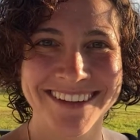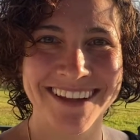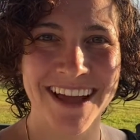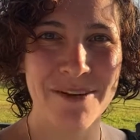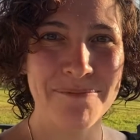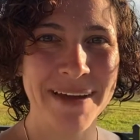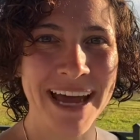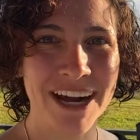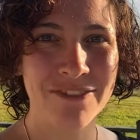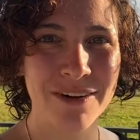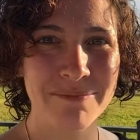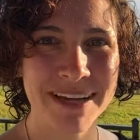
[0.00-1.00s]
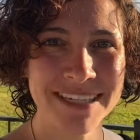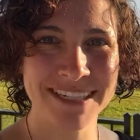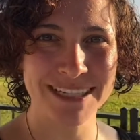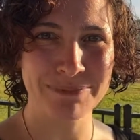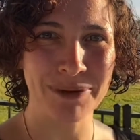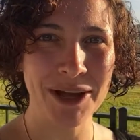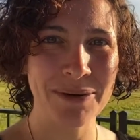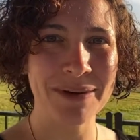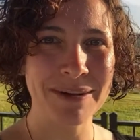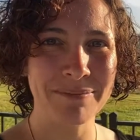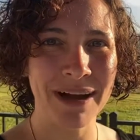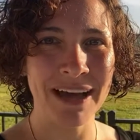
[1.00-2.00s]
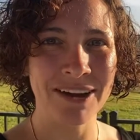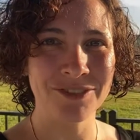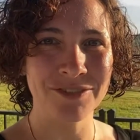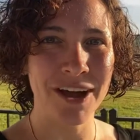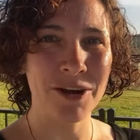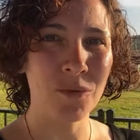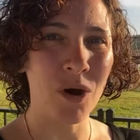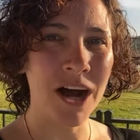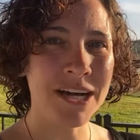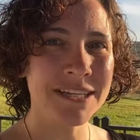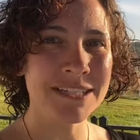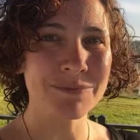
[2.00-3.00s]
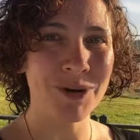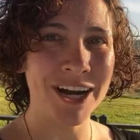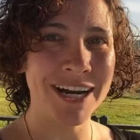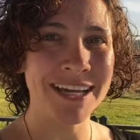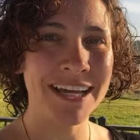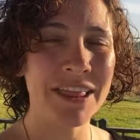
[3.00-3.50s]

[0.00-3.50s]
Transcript: I'm back from my 6.1 mile run walk this morning,